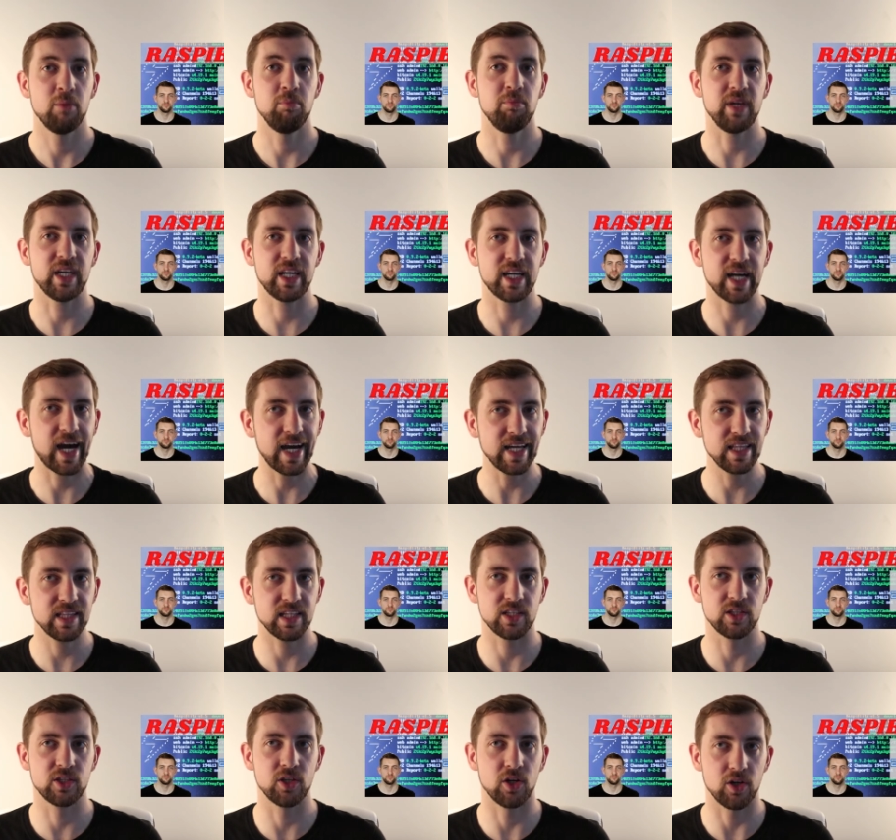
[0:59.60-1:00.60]
behind the
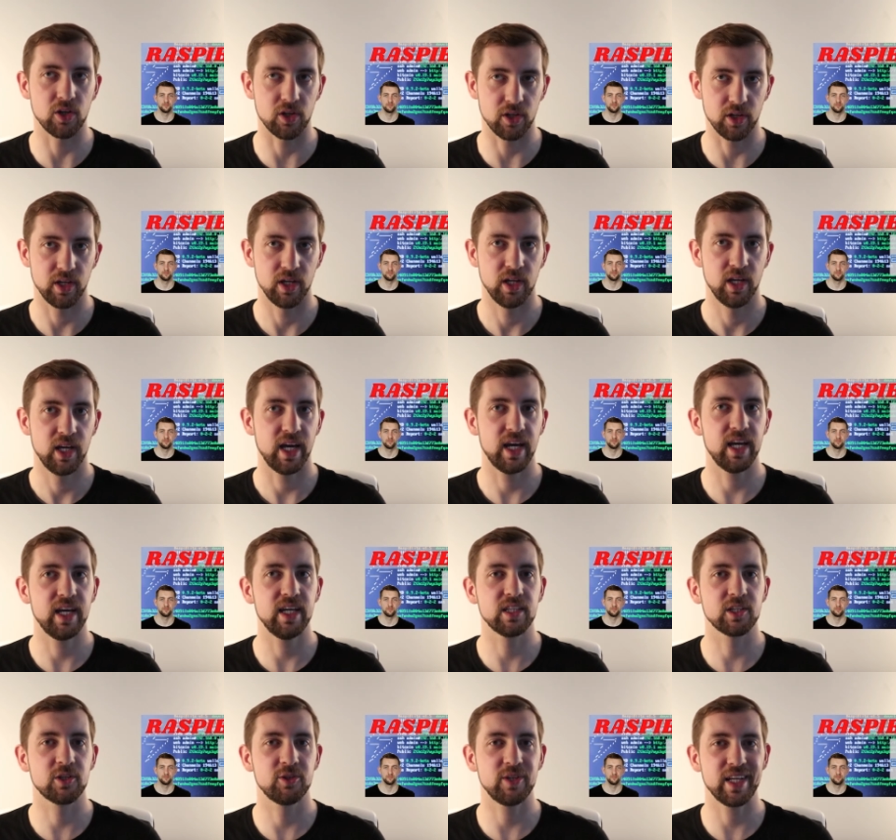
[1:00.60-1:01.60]
Tor
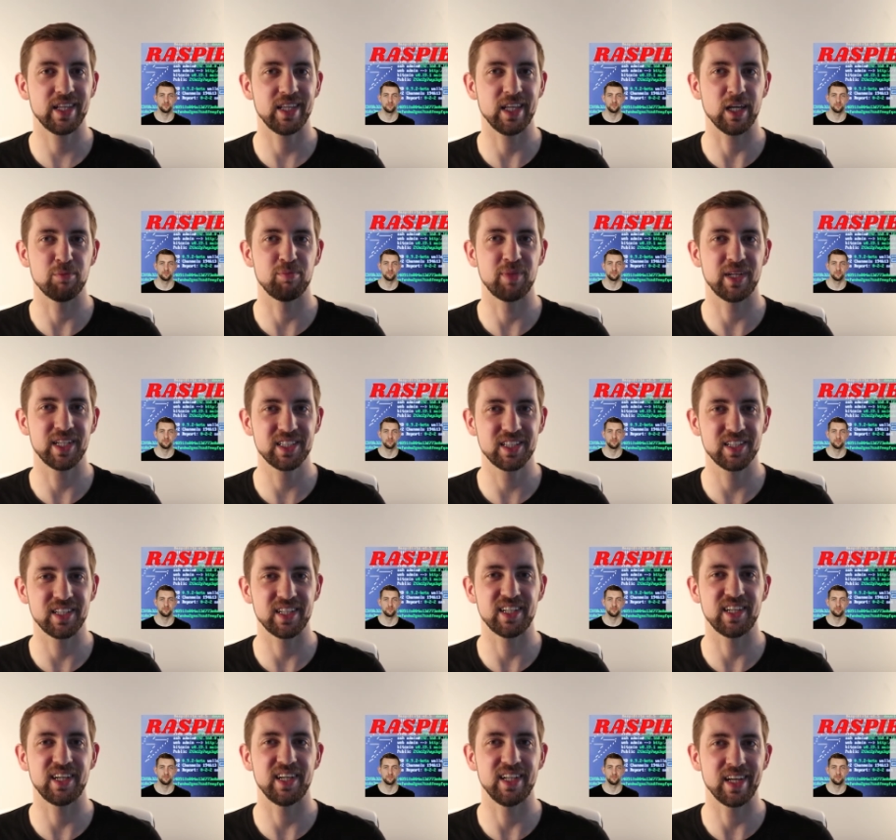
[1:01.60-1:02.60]
and creating
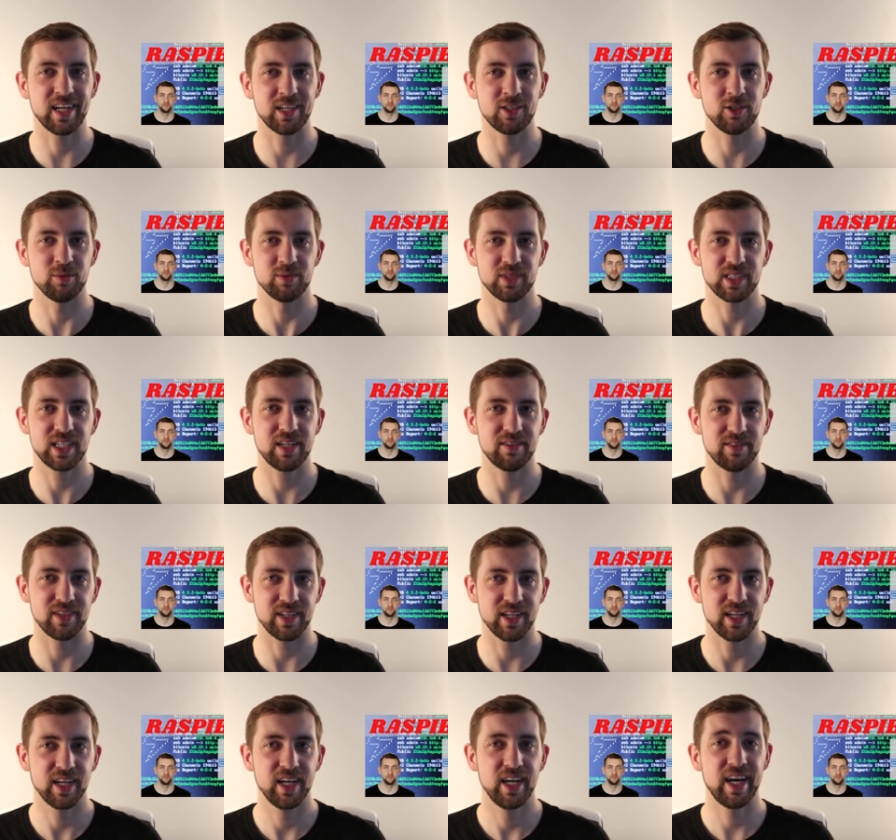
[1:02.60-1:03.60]
personal Electrum
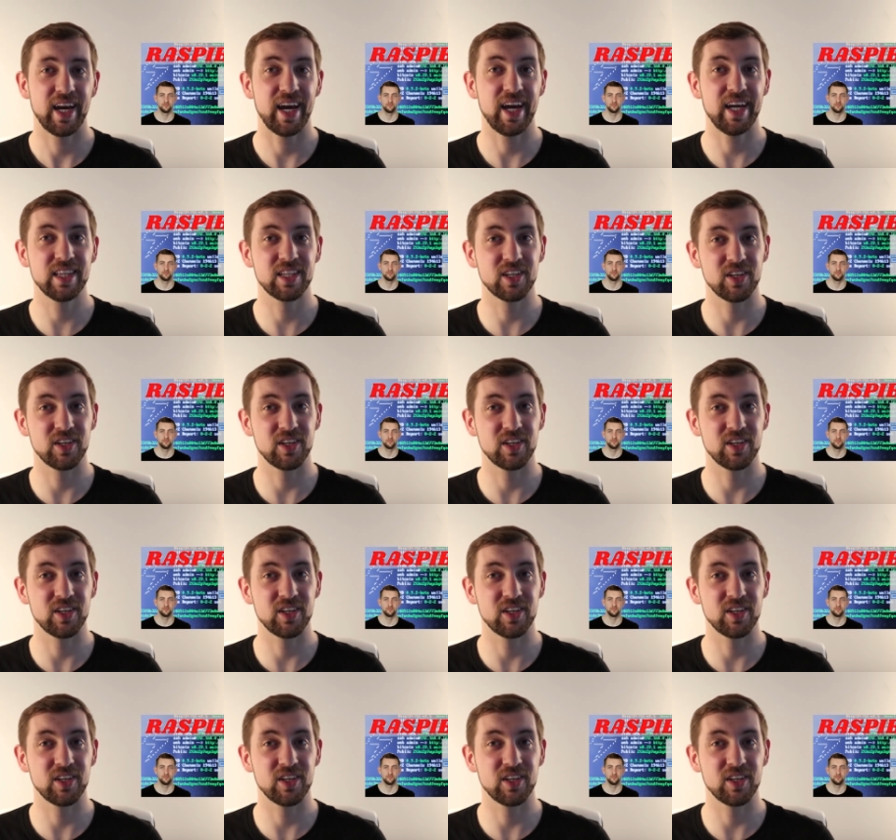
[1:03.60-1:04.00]
server and